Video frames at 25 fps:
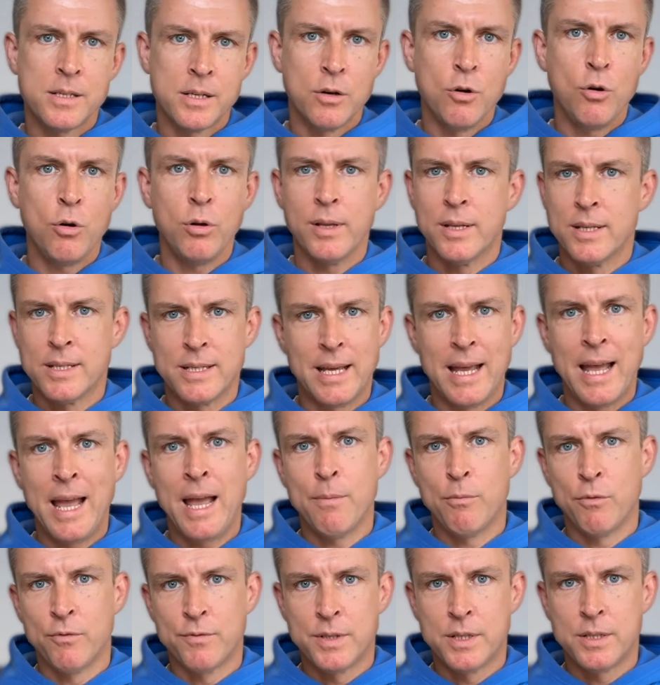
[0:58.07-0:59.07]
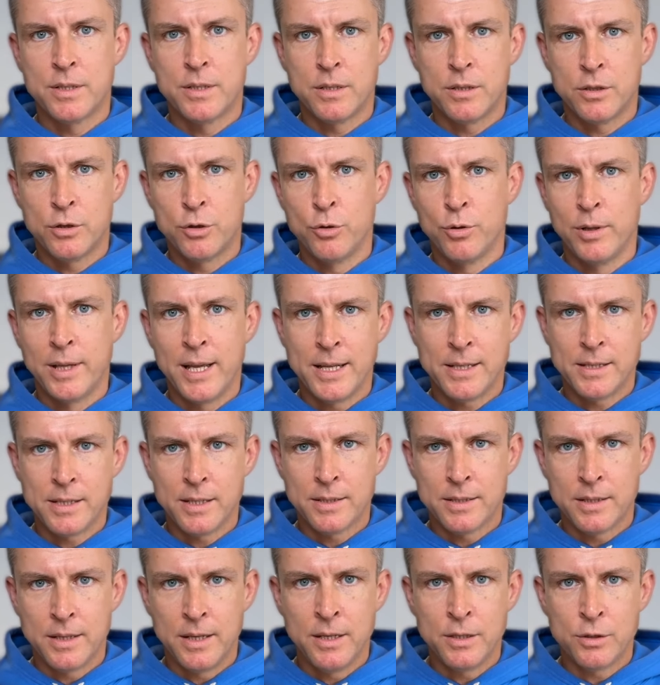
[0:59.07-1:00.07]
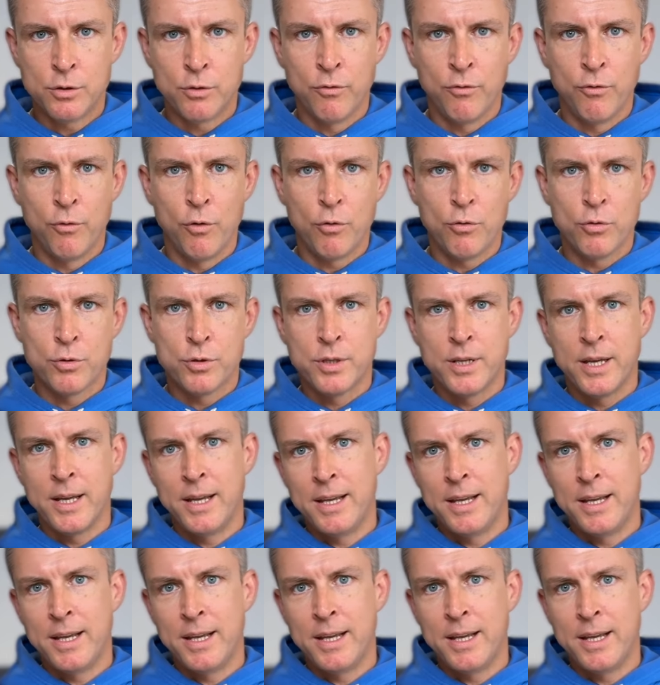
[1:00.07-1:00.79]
goal and the aim of these two lenses is to focus the